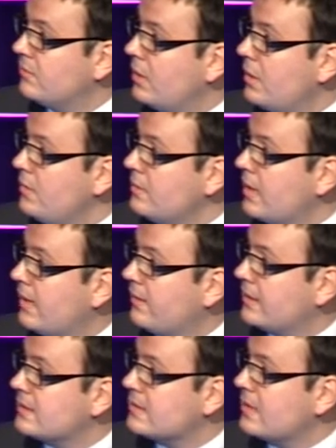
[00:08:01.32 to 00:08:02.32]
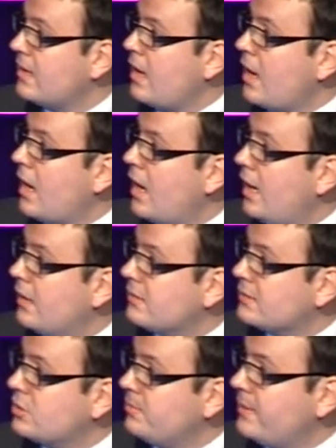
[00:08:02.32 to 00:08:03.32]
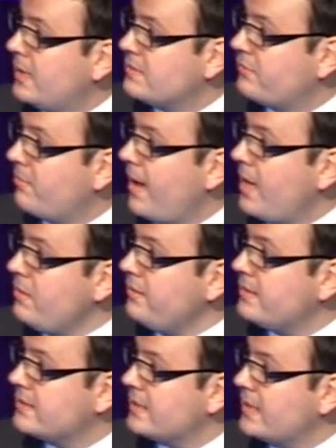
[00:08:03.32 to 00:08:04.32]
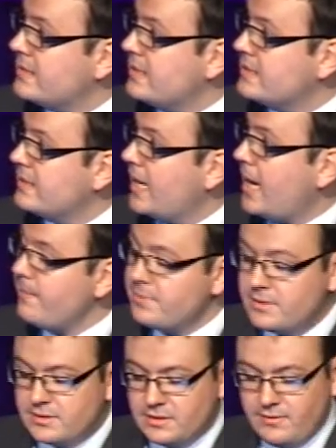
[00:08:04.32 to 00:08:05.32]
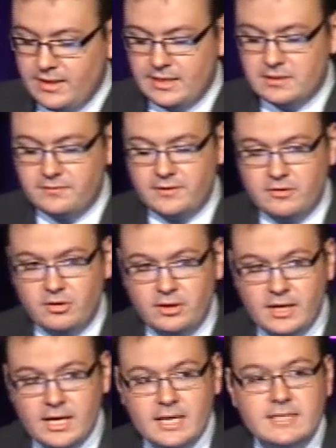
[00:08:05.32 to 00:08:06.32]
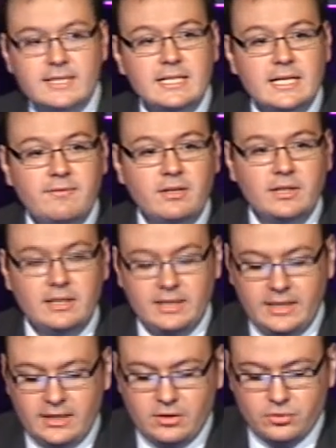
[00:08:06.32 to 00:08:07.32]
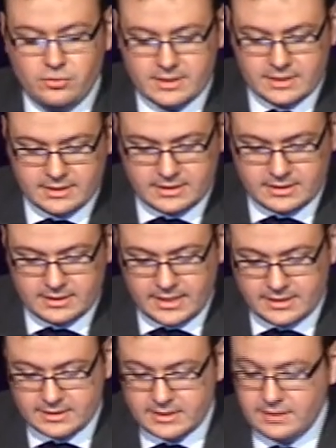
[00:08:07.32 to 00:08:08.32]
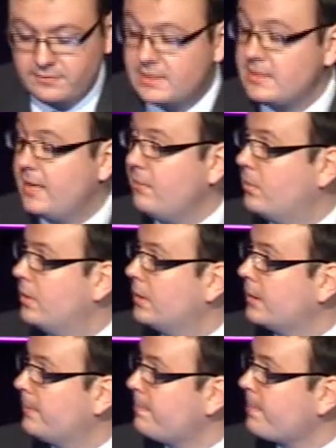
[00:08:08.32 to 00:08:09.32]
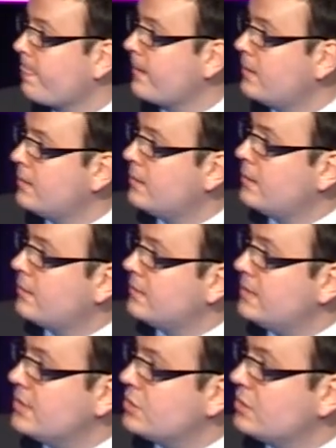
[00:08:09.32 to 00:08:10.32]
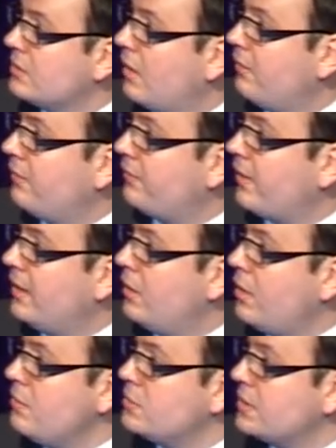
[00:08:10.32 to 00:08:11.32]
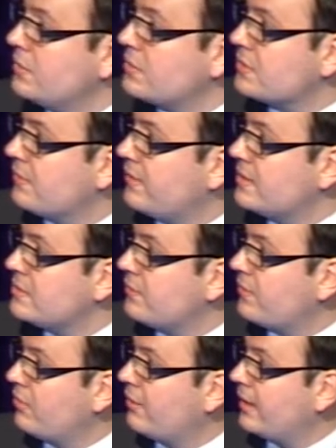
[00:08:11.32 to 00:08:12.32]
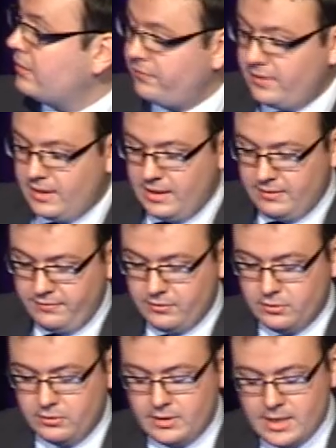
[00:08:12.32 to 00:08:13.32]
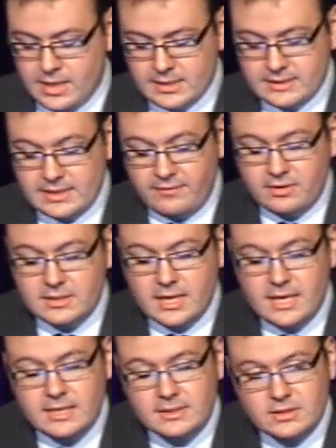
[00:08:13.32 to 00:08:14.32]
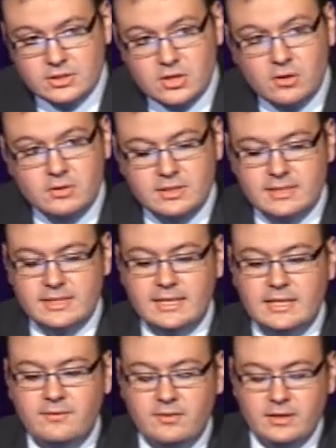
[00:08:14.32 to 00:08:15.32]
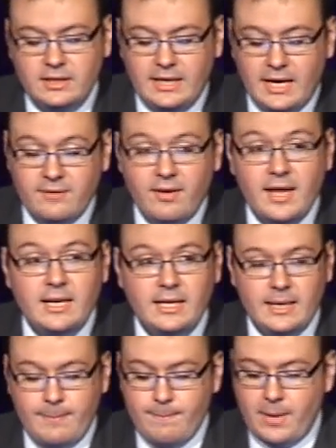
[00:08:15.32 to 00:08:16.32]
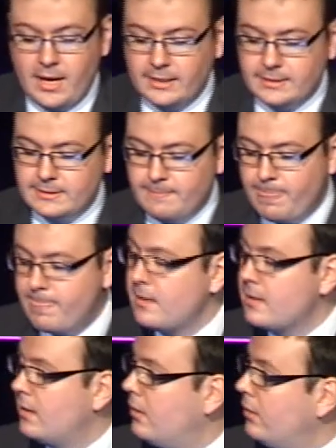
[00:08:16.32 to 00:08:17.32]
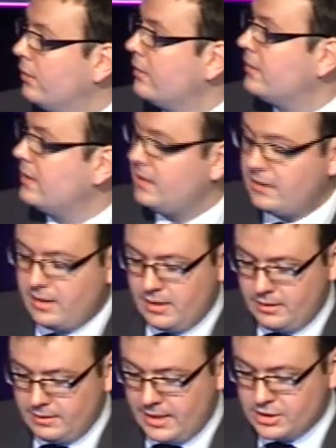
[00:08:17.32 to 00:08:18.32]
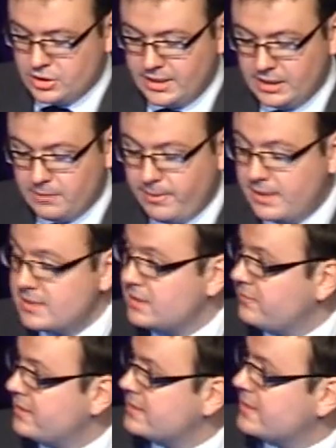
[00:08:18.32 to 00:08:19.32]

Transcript: alone, and that supernatant from healthy CACs in the absence of any interferon significantly increases the density of this network. The addition of a low dose of interferon-alpha here for 7 days does not significantly have any impact on the angiogenic capacity of these